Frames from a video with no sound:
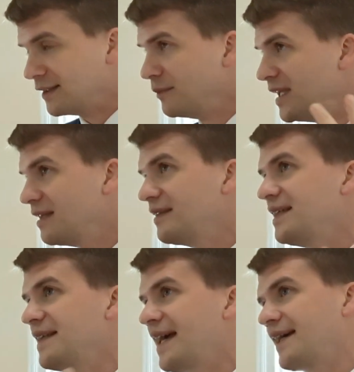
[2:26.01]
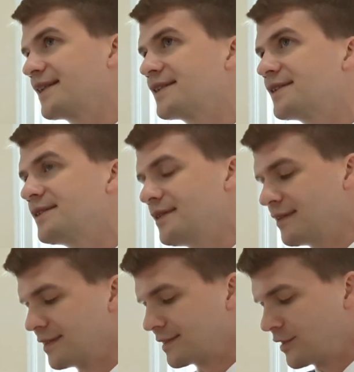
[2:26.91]
immediately next
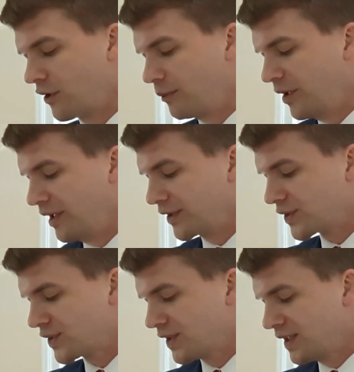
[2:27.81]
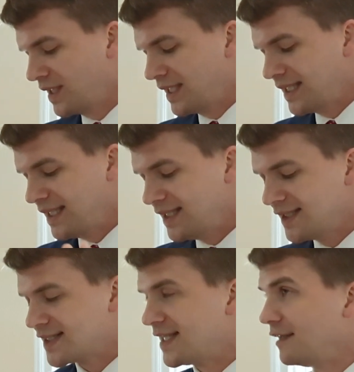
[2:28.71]
to the Starbucks
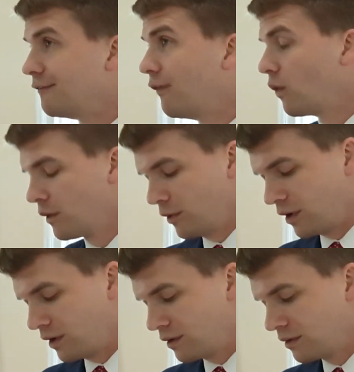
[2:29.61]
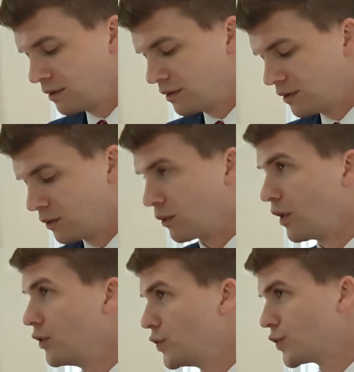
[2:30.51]
is the former
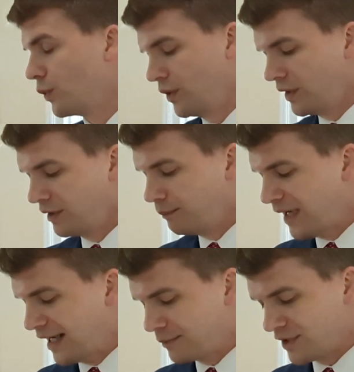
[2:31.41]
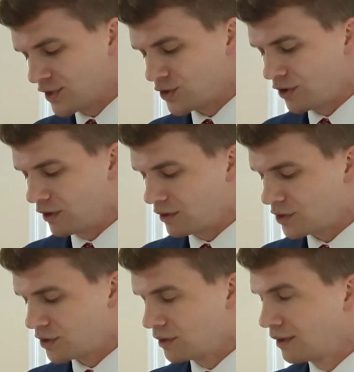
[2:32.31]
Rosewood Baptist
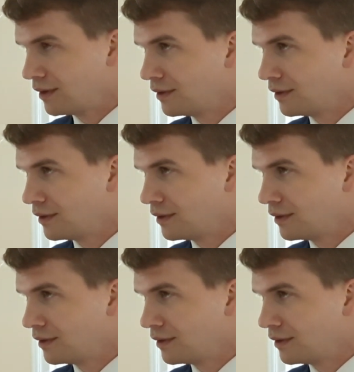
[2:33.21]
Church.